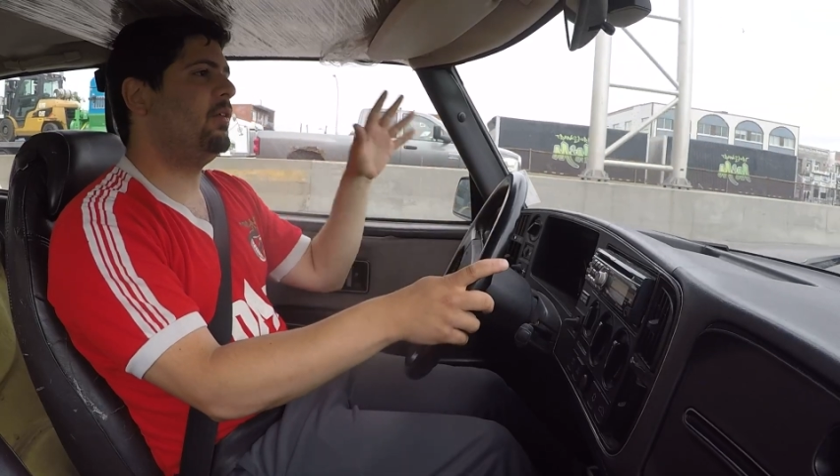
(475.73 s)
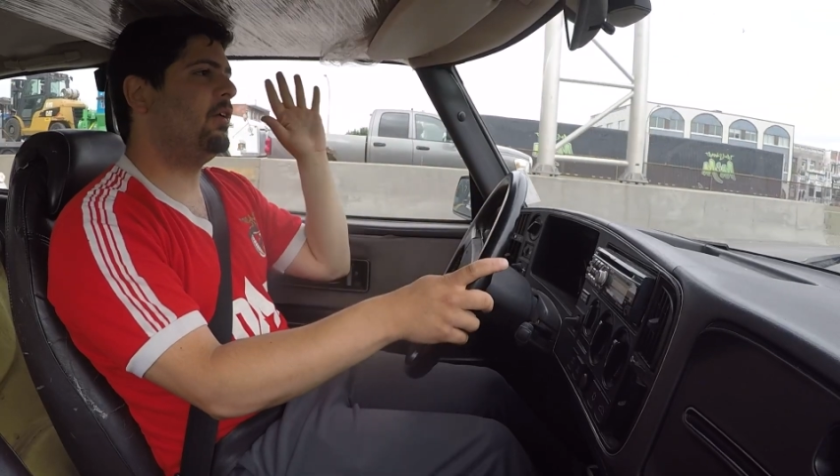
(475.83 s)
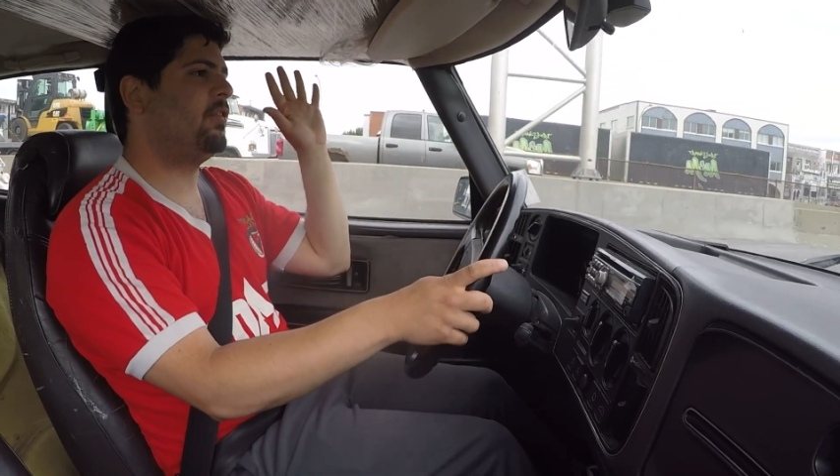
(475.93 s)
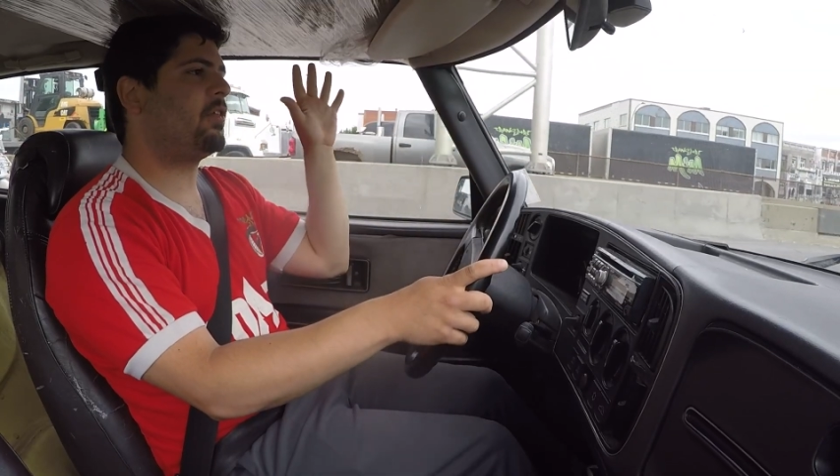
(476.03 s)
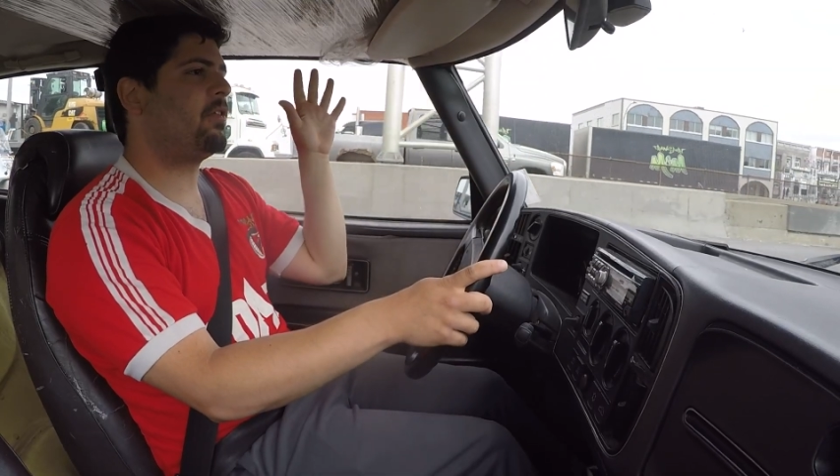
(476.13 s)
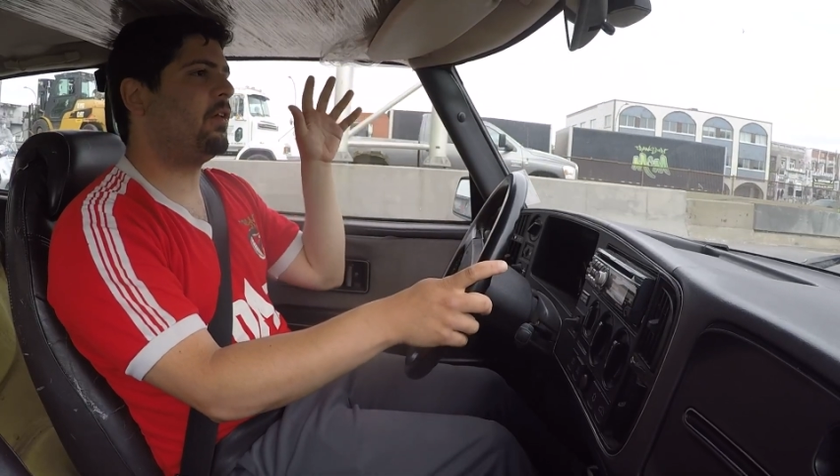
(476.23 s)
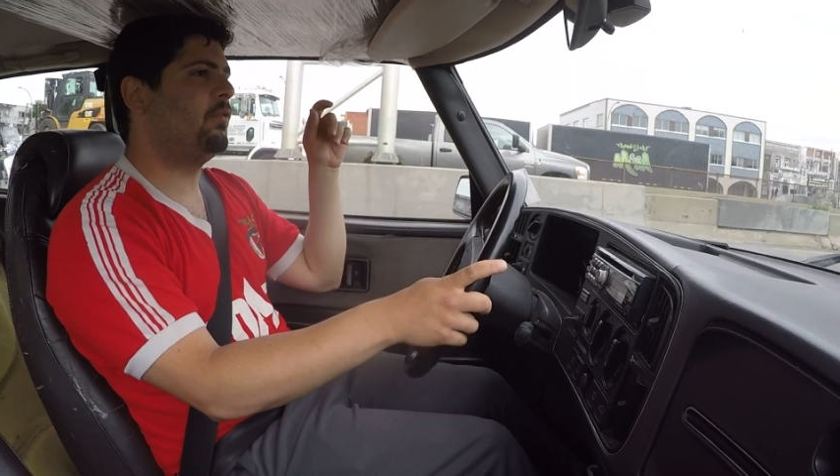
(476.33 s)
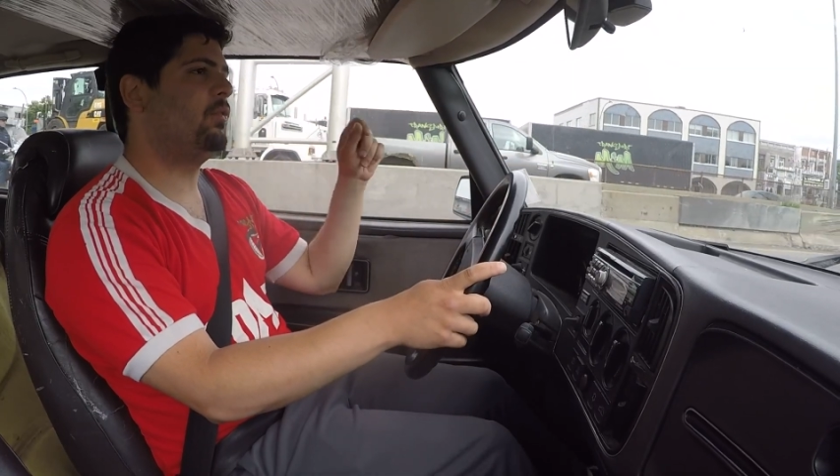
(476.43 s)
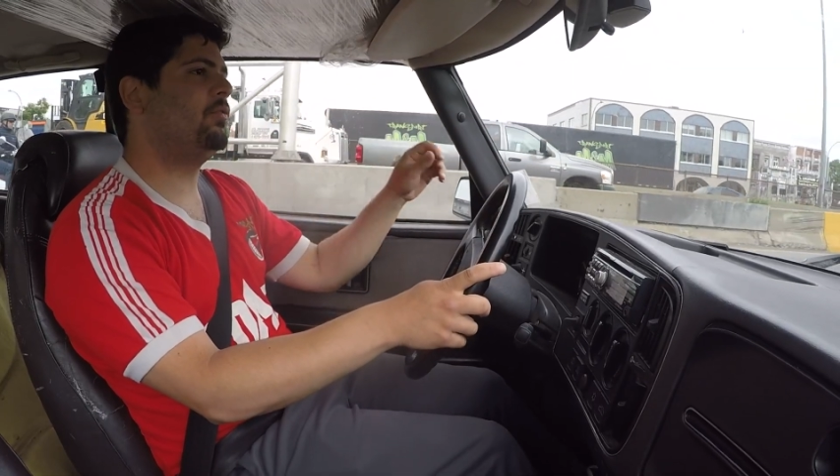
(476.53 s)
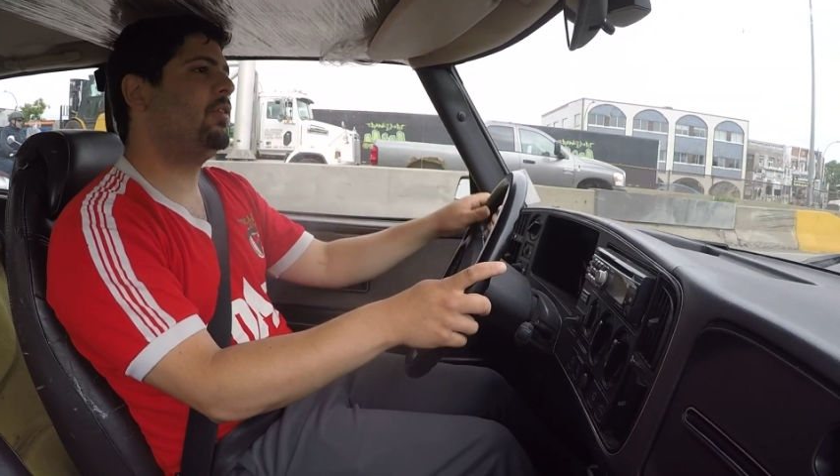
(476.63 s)
Adjust the
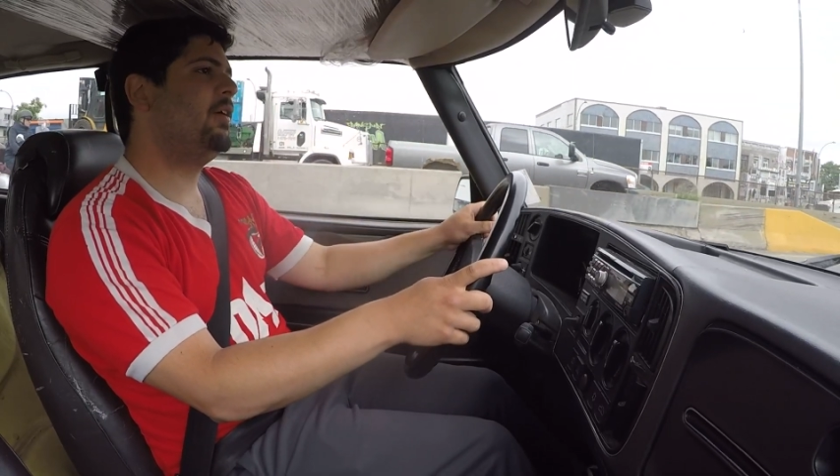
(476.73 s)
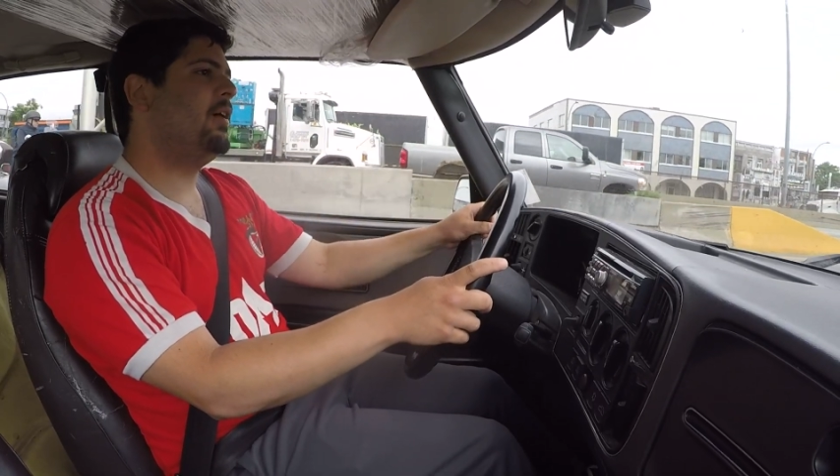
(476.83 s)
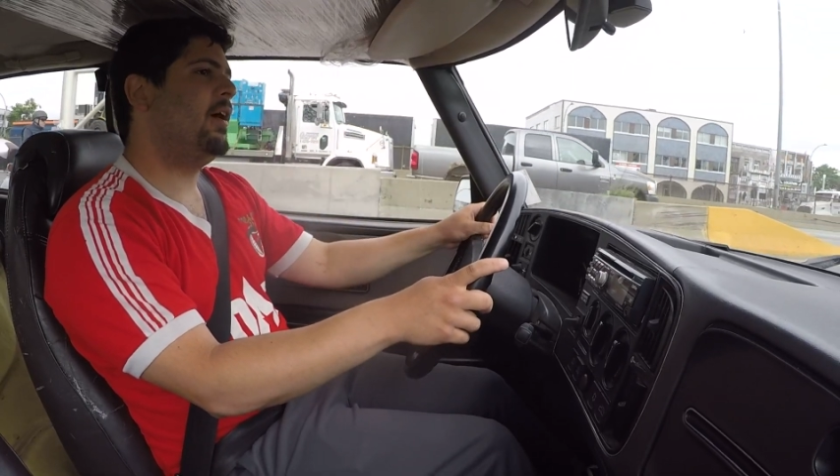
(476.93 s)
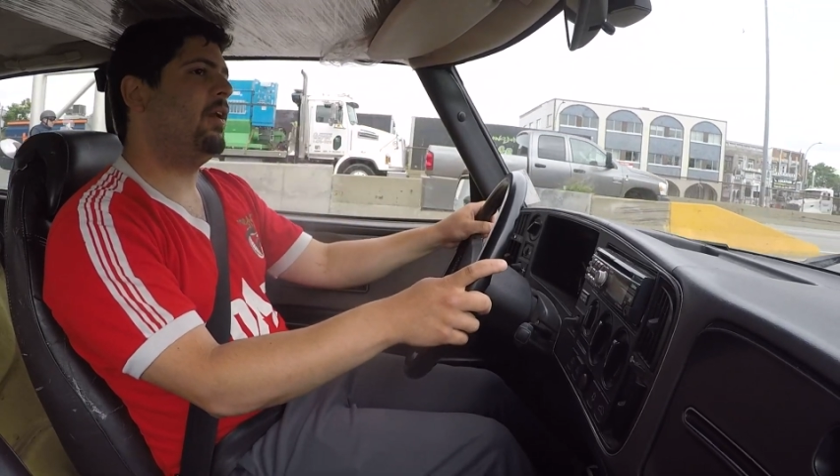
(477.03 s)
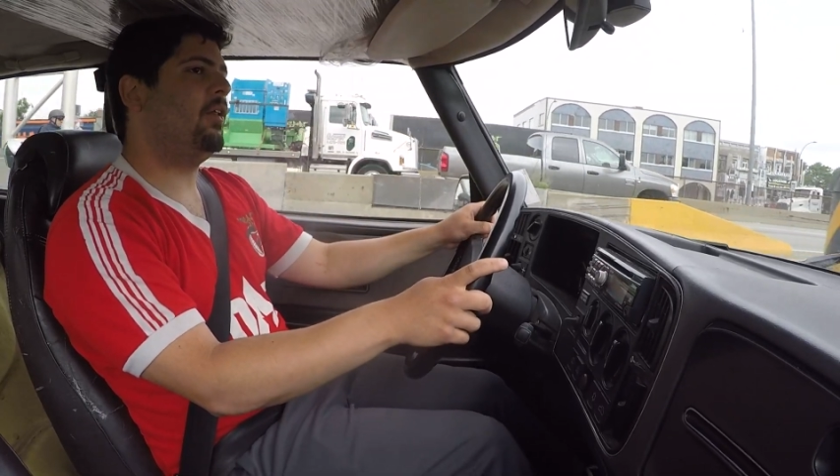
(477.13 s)
sunroof and all